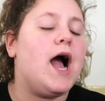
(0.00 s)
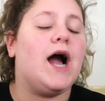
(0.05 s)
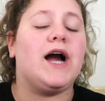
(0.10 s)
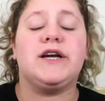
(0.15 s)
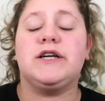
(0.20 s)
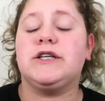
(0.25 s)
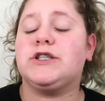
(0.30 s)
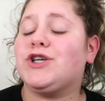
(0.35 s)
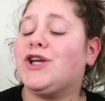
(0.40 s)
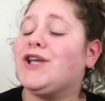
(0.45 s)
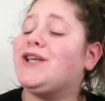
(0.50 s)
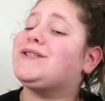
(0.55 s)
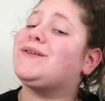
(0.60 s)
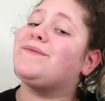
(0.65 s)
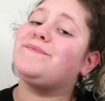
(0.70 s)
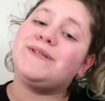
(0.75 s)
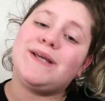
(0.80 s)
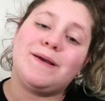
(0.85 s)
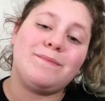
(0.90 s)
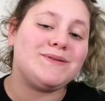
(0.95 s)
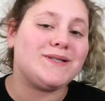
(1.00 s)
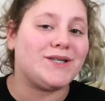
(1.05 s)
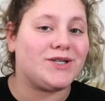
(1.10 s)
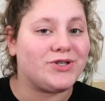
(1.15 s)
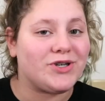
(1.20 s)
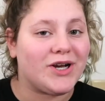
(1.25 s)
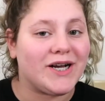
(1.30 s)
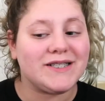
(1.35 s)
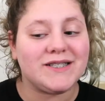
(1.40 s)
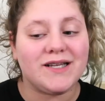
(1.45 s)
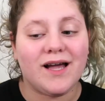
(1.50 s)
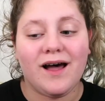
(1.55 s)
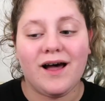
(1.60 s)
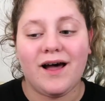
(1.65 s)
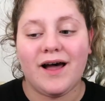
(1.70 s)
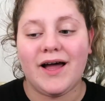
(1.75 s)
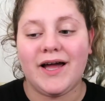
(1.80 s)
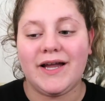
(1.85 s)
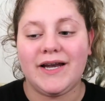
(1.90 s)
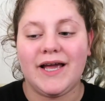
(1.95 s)
I'm gonna show you some tips and tricks
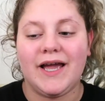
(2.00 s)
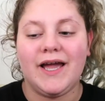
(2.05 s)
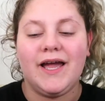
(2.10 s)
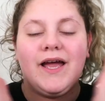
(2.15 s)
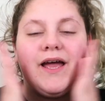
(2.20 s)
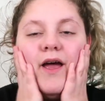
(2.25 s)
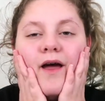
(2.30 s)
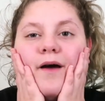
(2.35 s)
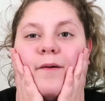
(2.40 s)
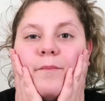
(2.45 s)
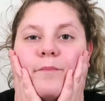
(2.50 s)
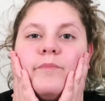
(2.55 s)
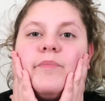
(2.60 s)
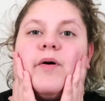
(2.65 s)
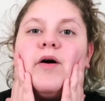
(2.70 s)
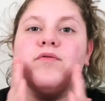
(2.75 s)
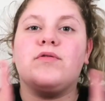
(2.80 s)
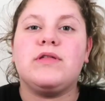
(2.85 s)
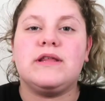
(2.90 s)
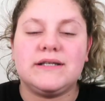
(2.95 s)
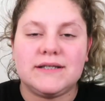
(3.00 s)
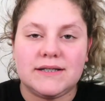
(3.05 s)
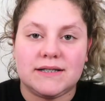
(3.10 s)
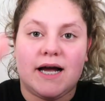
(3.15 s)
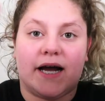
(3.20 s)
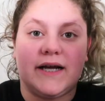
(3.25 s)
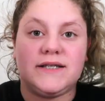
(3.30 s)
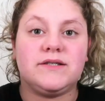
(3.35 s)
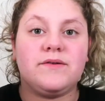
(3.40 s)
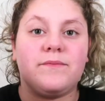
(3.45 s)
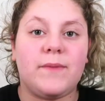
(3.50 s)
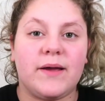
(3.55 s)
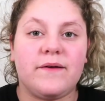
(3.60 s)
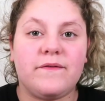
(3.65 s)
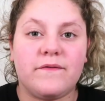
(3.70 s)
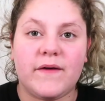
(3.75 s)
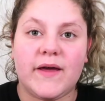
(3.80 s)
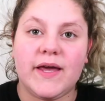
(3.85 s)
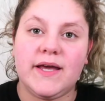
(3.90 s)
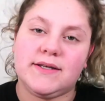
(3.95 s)
on both sides of my
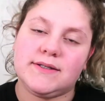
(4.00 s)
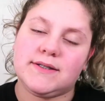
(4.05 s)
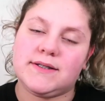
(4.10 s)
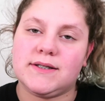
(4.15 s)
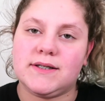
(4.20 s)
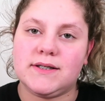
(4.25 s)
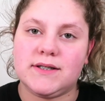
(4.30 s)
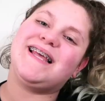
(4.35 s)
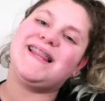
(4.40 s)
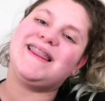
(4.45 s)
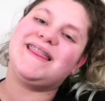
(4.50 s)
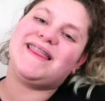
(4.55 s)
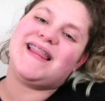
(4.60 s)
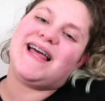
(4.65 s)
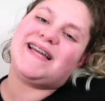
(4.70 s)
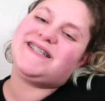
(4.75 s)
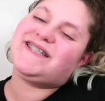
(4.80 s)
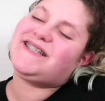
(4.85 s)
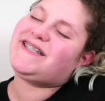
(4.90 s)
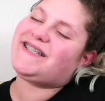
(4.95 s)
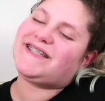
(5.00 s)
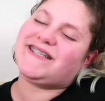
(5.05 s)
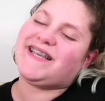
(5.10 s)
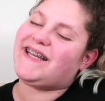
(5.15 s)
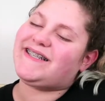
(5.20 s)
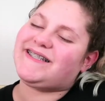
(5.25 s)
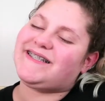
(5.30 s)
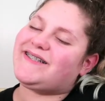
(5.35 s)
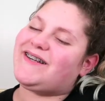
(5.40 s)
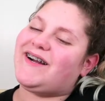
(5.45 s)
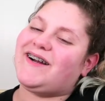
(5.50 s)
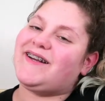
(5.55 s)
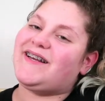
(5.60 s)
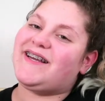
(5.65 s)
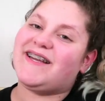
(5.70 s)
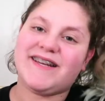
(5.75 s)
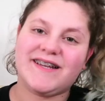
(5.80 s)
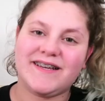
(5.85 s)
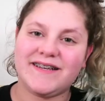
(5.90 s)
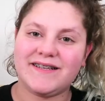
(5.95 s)
face. Let's just get
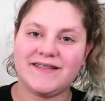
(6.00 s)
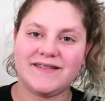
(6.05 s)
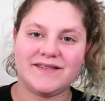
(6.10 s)
started.